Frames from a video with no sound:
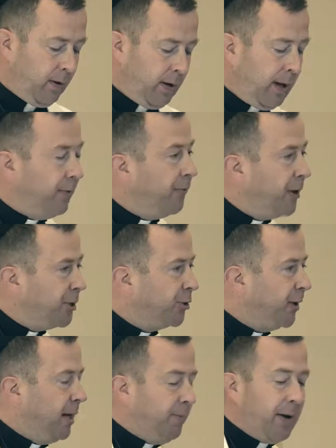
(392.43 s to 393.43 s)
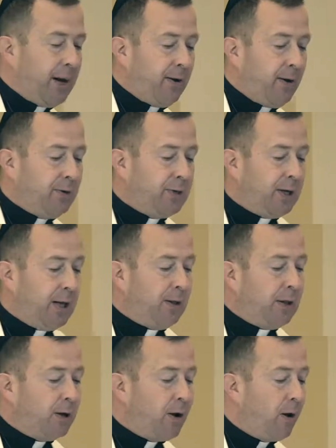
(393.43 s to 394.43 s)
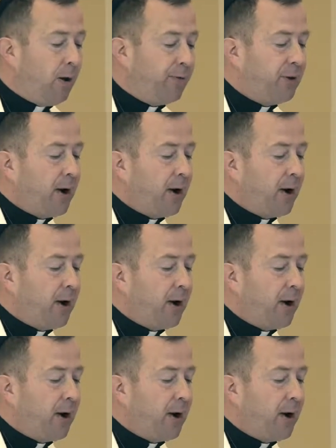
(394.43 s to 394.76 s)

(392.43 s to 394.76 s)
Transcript: And eventually he began to understand that the call of